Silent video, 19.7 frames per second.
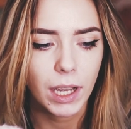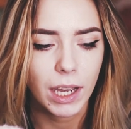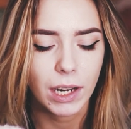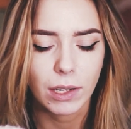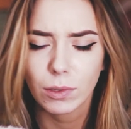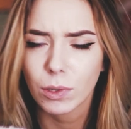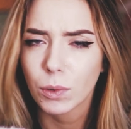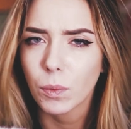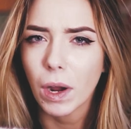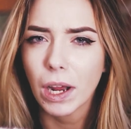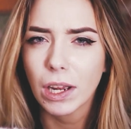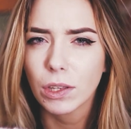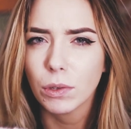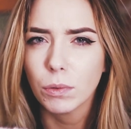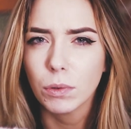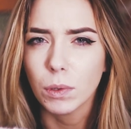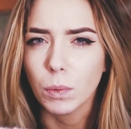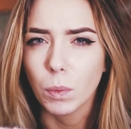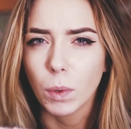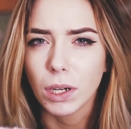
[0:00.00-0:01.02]
I don't know why
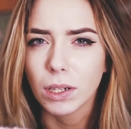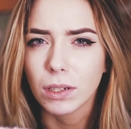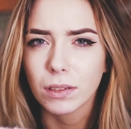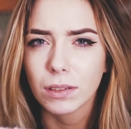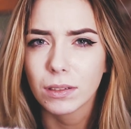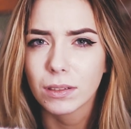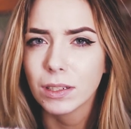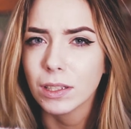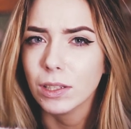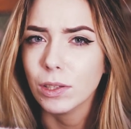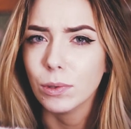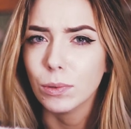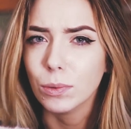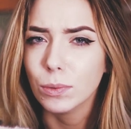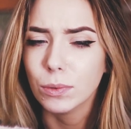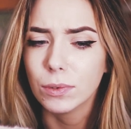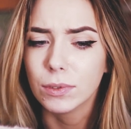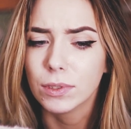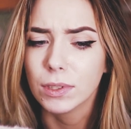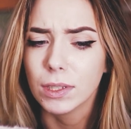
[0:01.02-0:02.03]
you would want to
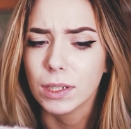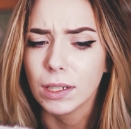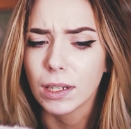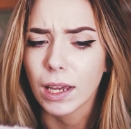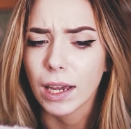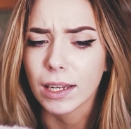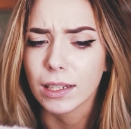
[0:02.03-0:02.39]
use an